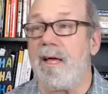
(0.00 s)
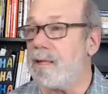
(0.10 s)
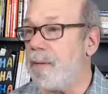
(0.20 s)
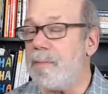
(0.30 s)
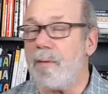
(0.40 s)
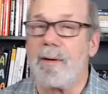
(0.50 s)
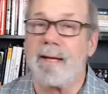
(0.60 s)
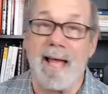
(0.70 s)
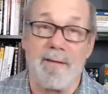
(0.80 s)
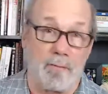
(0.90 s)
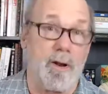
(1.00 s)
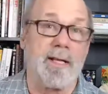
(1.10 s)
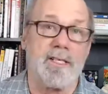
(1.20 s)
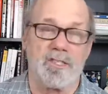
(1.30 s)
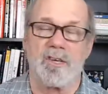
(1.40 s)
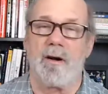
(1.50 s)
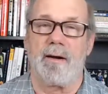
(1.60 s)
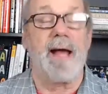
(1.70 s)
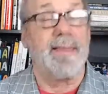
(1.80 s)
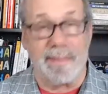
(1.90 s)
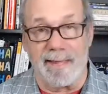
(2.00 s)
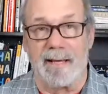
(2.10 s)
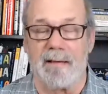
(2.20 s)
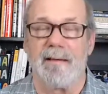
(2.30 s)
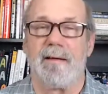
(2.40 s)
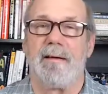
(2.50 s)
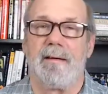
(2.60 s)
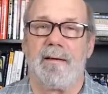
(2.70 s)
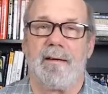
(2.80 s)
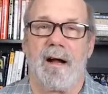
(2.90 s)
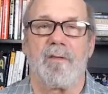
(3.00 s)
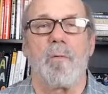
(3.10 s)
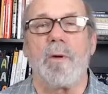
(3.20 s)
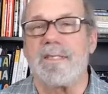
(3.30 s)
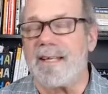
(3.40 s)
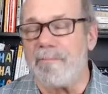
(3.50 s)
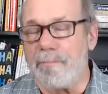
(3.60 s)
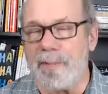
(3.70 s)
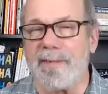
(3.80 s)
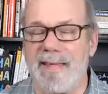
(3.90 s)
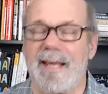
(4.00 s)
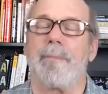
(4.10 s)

the people who are going to have a running start, I think, are the ones that have built that